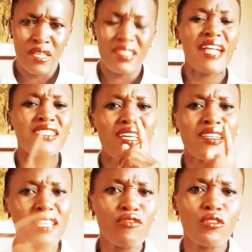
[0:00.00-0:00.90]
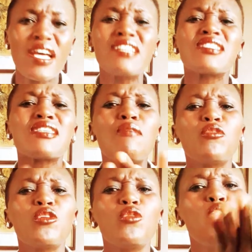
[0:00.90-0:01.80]
That's a devil. That's
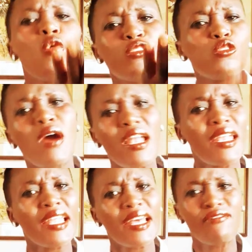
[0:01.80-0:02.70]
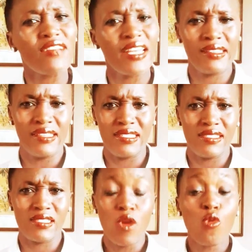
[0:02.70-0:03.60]
somebody who holds your life like
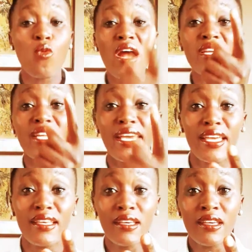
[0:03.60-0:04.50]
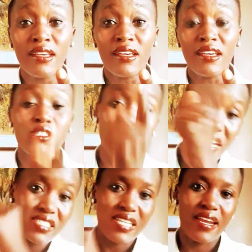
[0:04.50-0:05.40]
this. One day, it
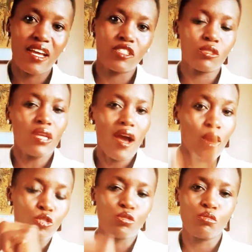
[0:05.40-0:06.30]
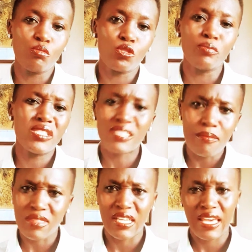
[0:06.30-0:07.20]
might turn out to be
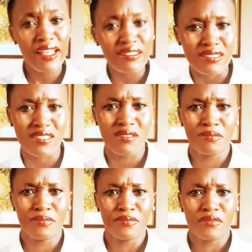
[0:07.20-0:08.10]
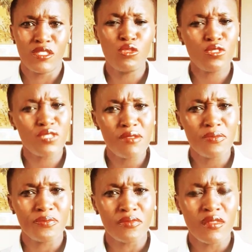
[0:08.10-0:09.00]
something else. You see,
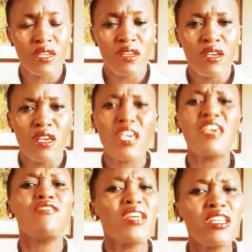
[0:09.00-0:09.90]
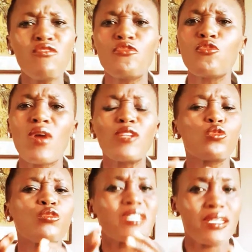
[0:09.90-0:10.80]
even if you want
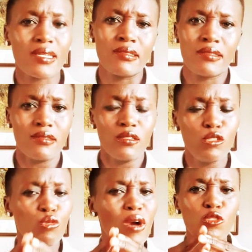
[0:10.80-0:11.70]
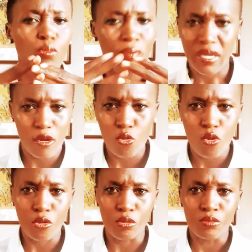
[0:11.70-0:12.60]
to settle, you want to pick a
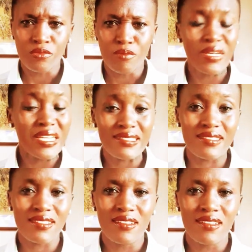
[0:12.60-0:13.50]
quarrel, please